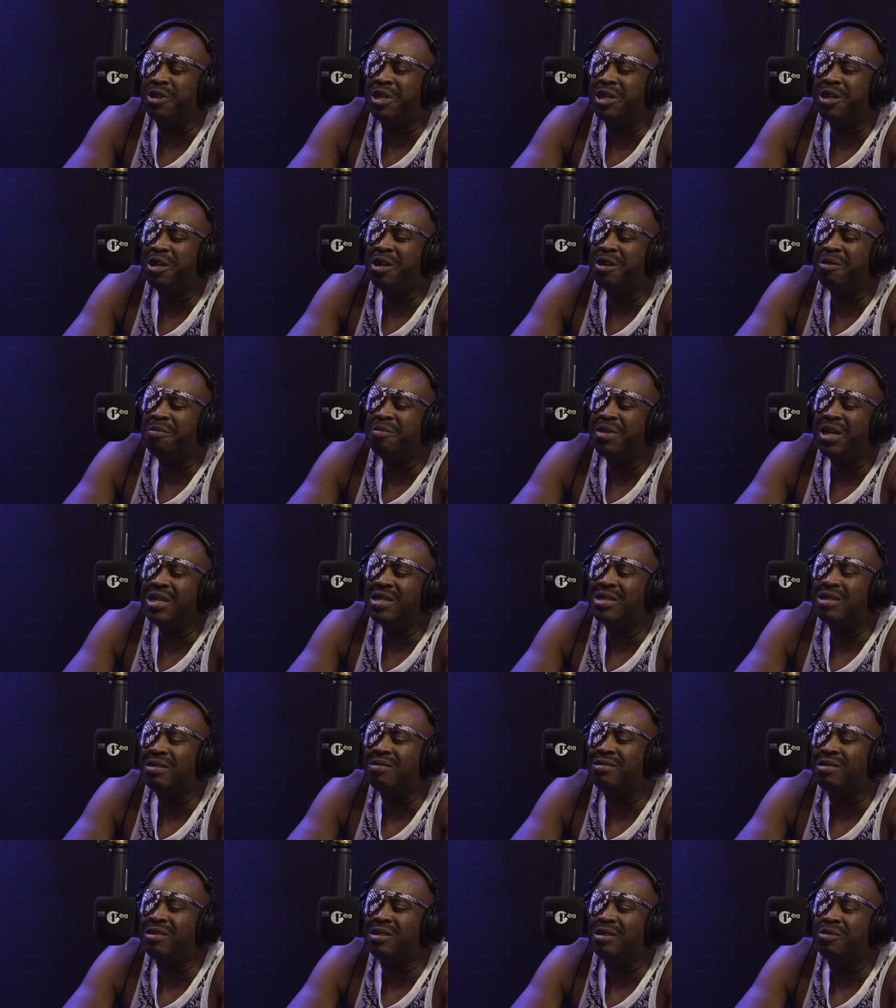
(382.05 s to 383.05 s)
You know what I mean?
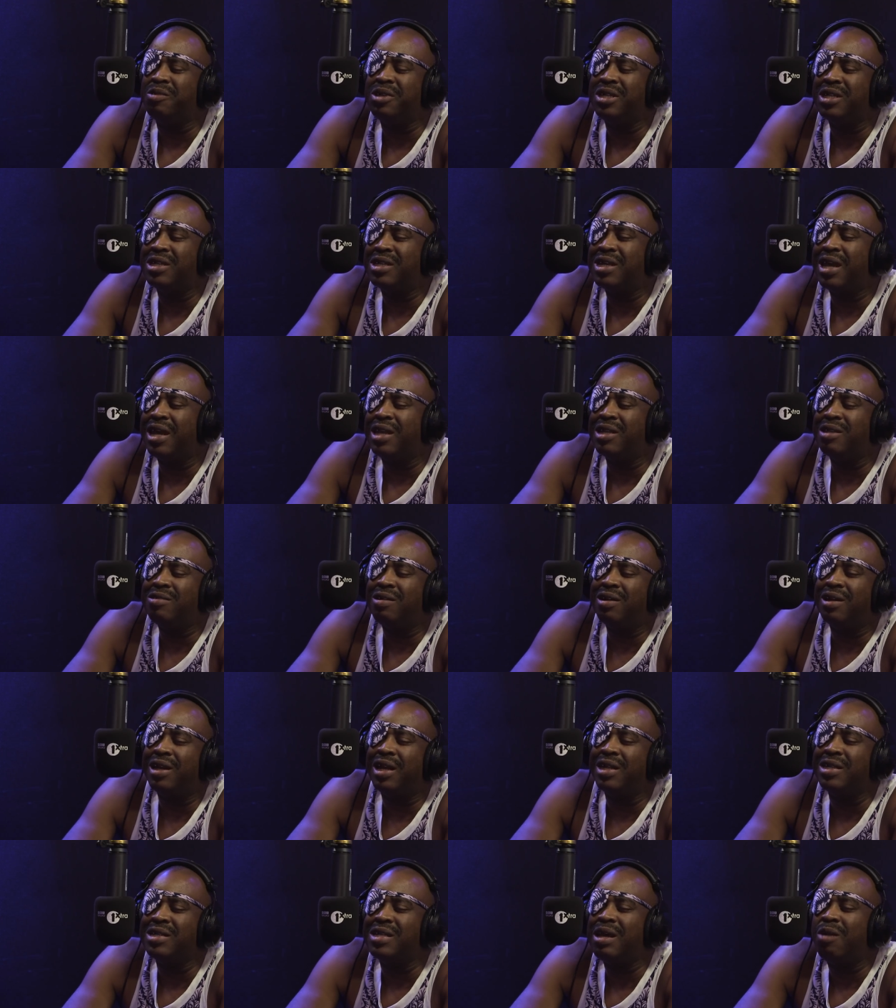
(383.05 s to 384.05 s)
So we just gotta
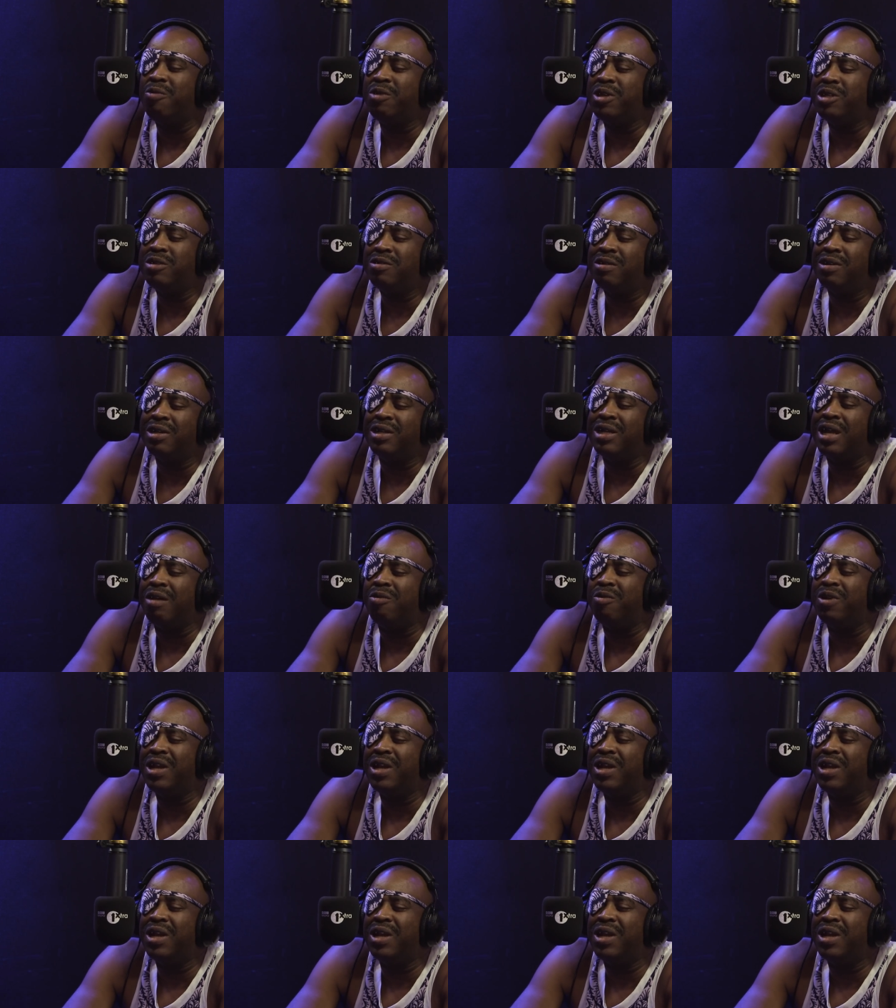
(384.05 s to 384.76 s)
talk like this. how we talk now.